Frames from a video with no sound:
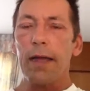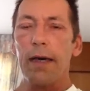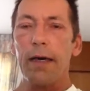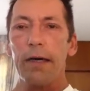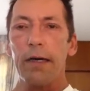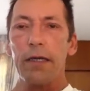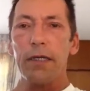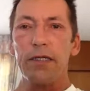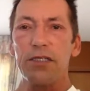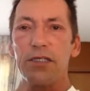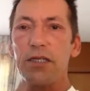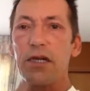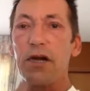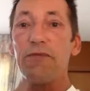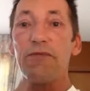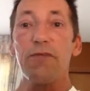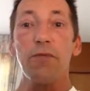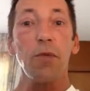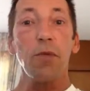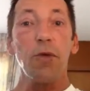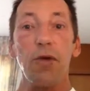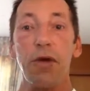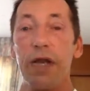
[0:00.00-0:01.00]
uh,
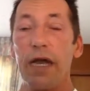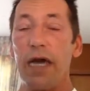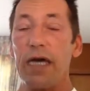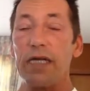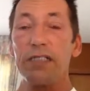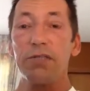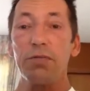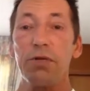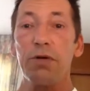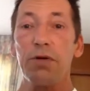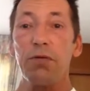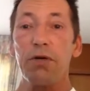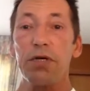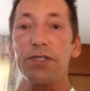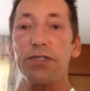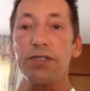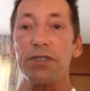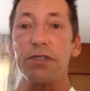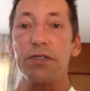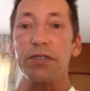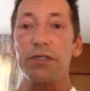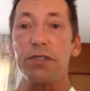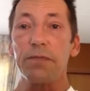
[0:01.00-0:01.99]
discover more, and ask me
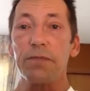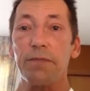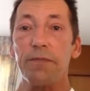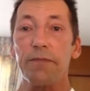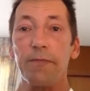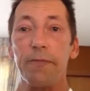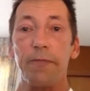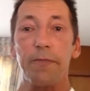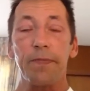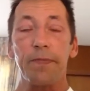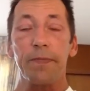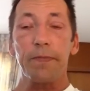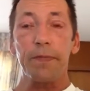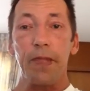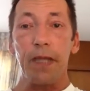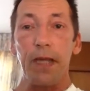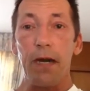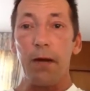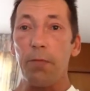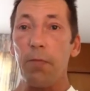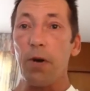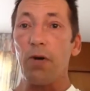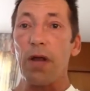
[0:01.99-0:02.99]
questions
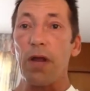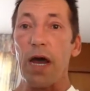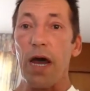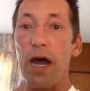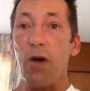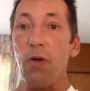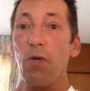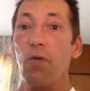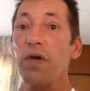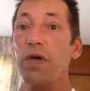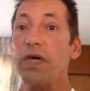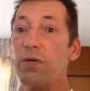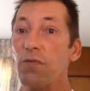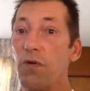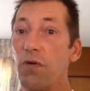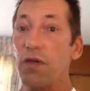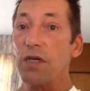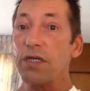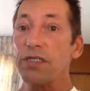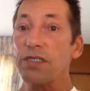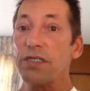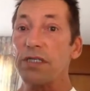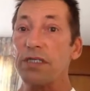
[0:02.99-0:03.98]
about how we
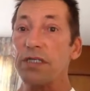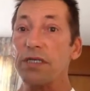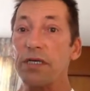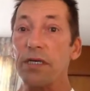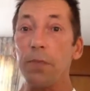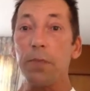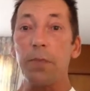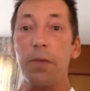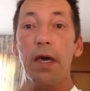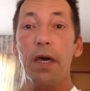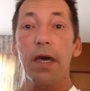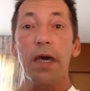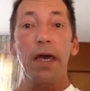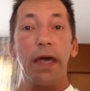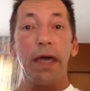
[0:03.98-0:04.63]
work as a team